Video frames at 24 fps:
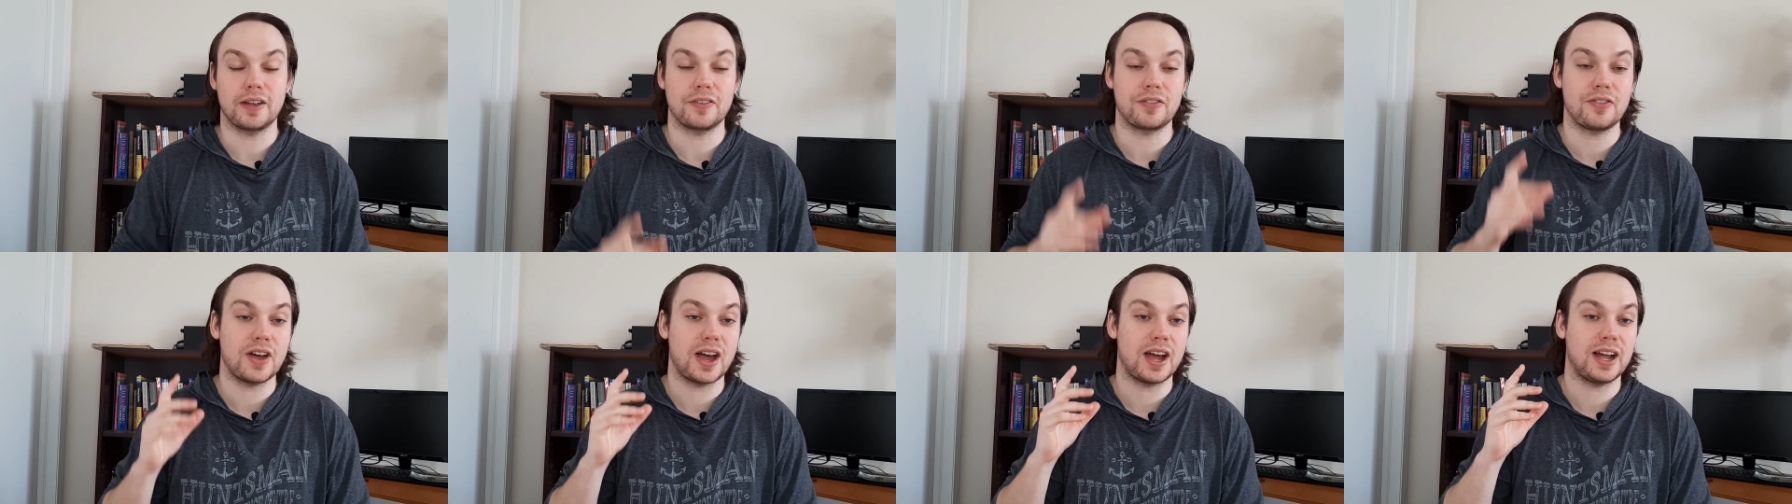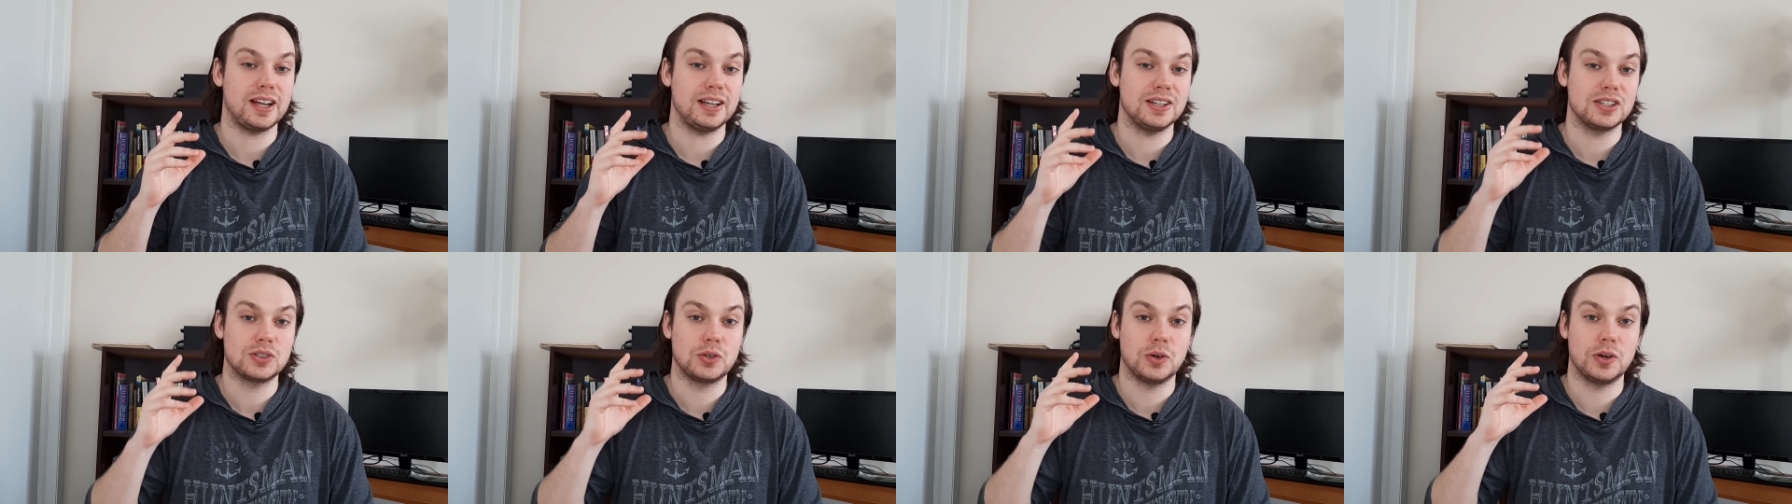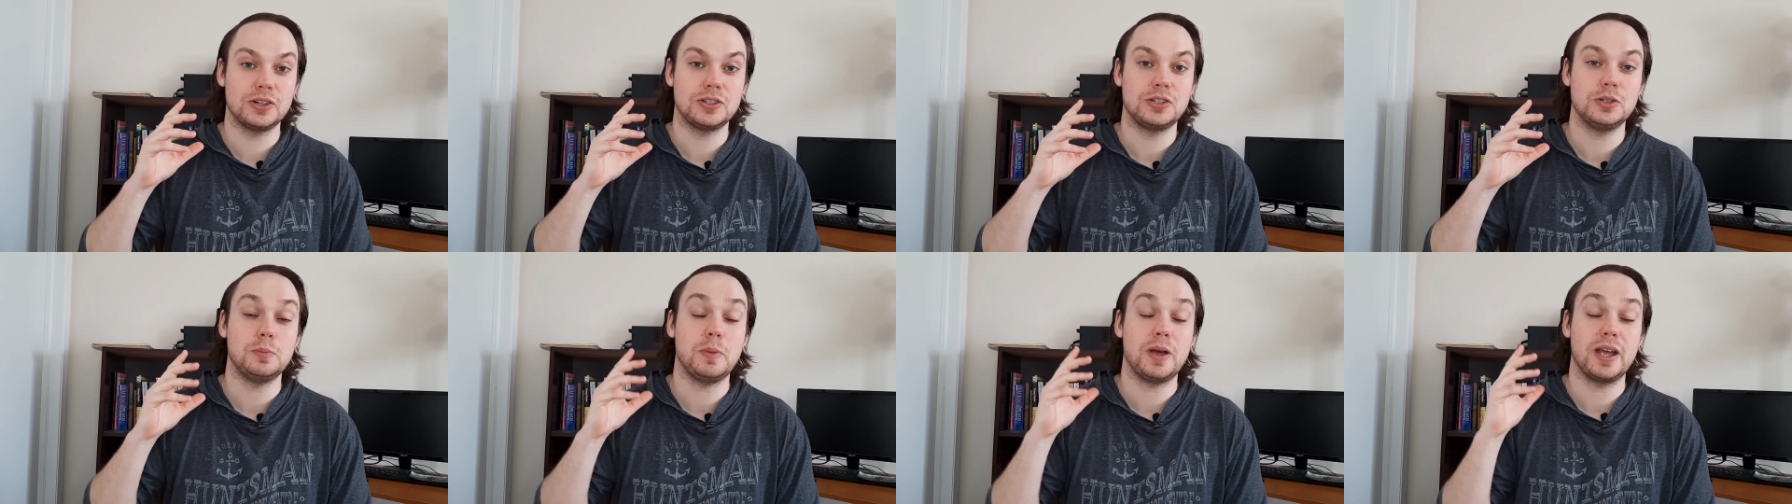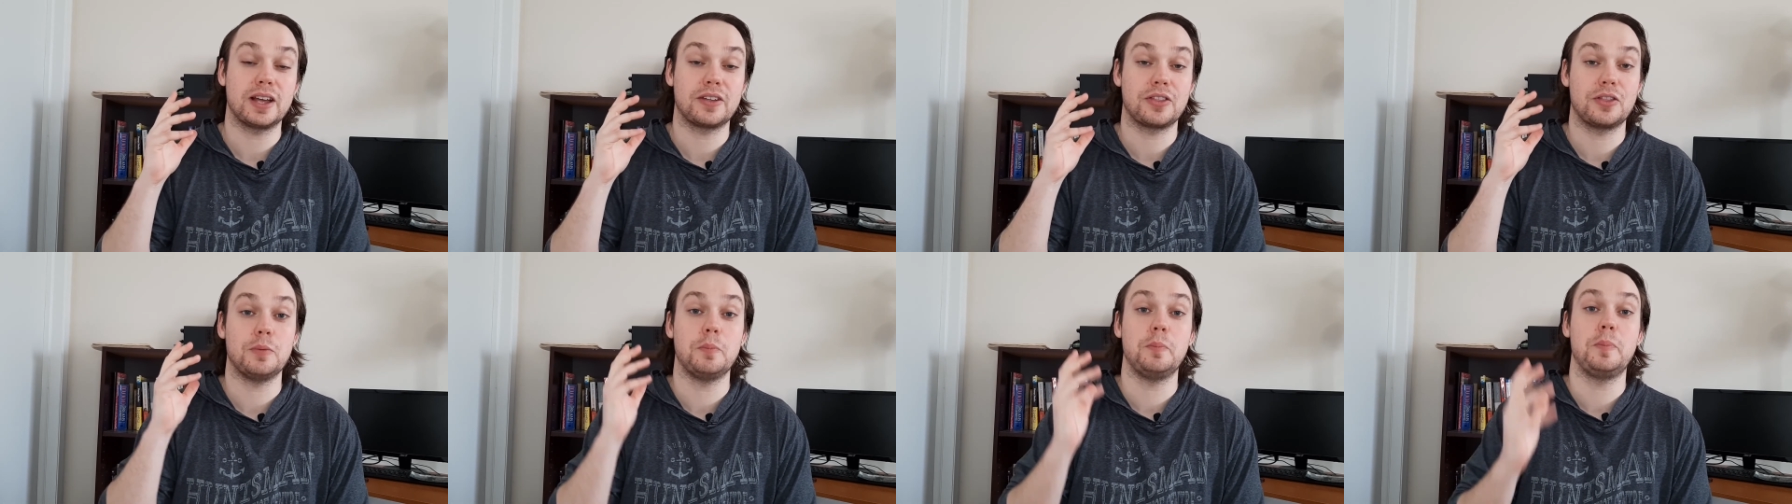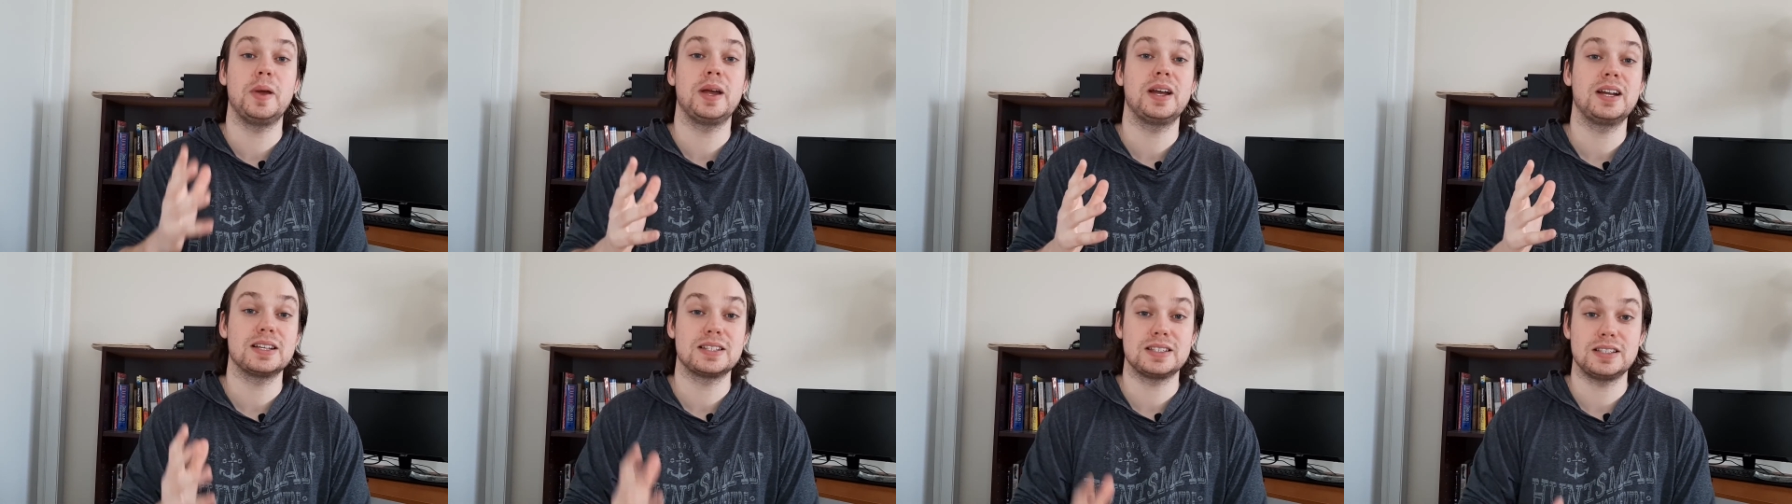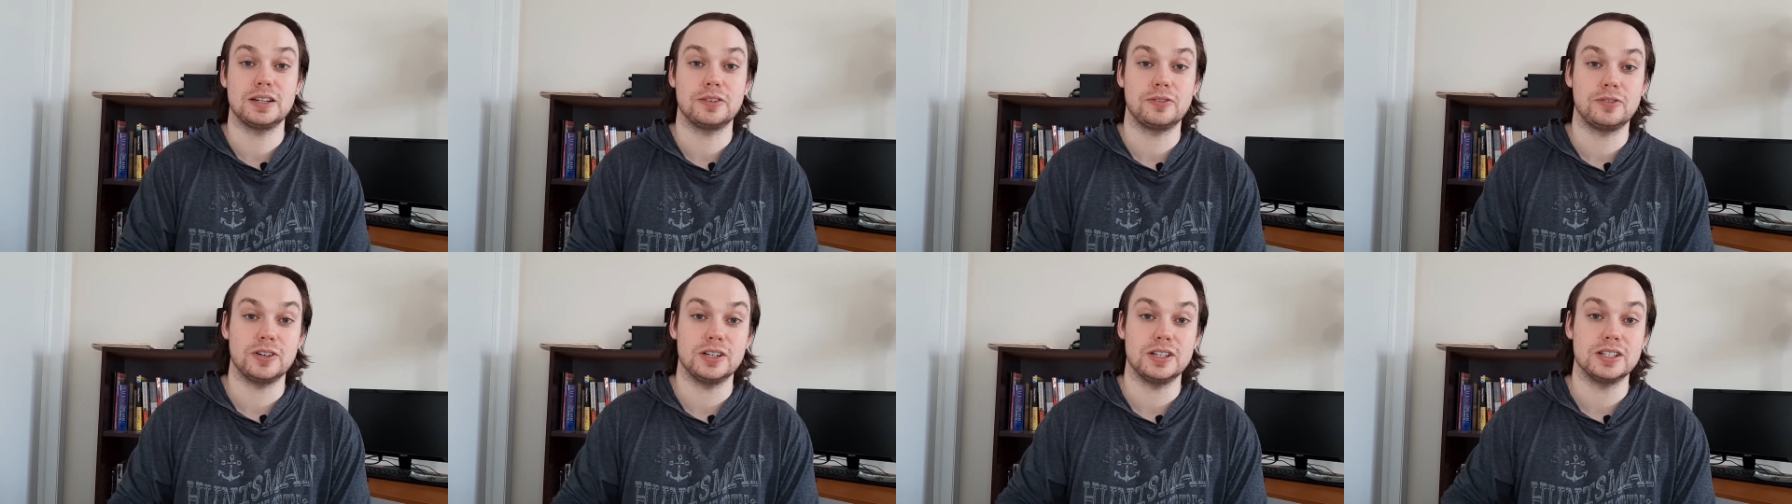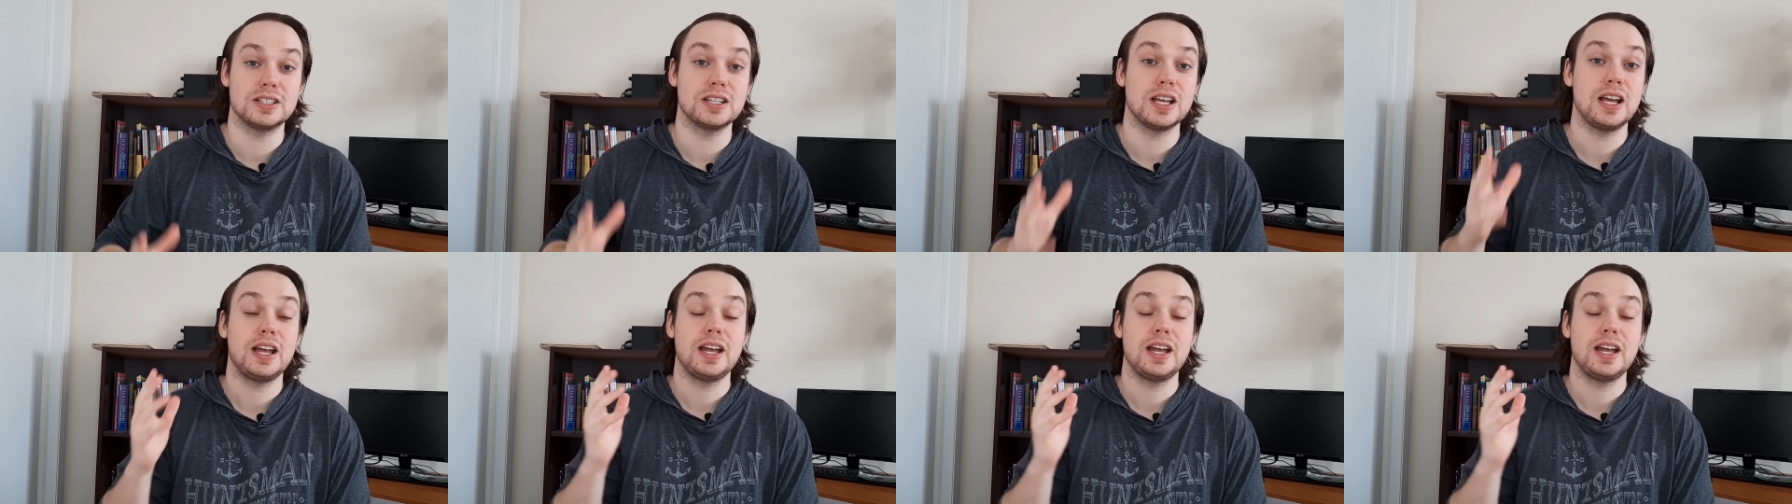that is going to make the biggest difference